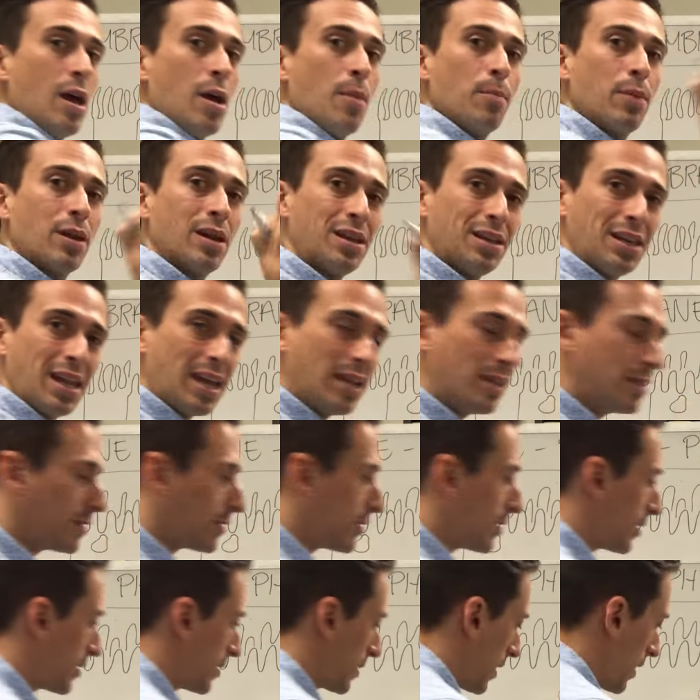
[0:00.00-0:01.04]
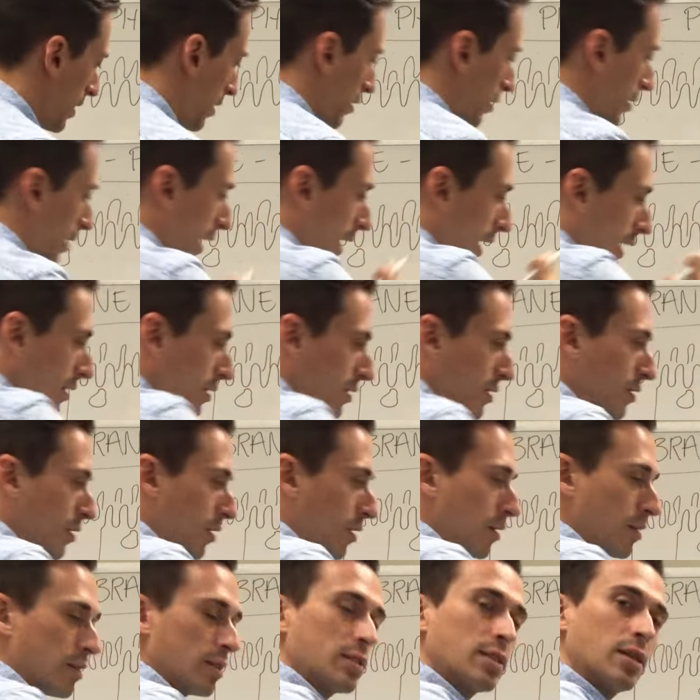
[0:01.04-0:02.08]
but it needs to tell the
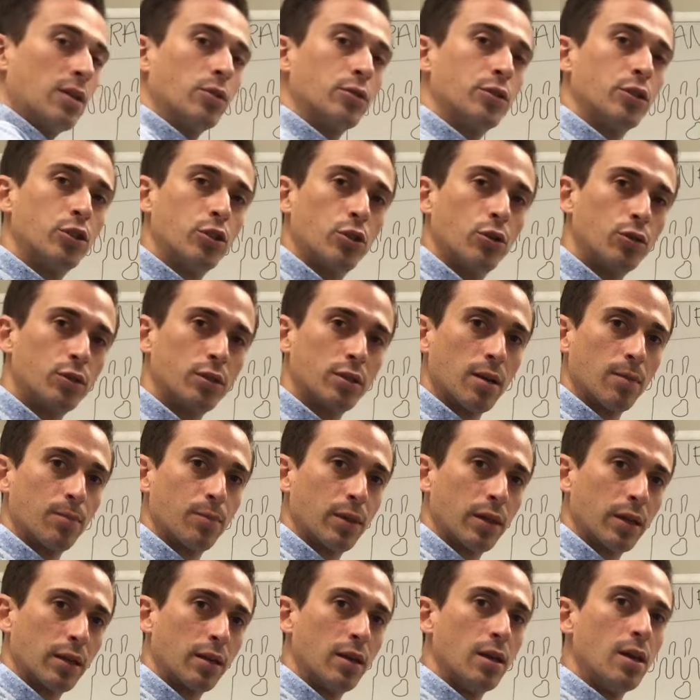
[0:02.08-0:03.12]
inside of the cell to do something.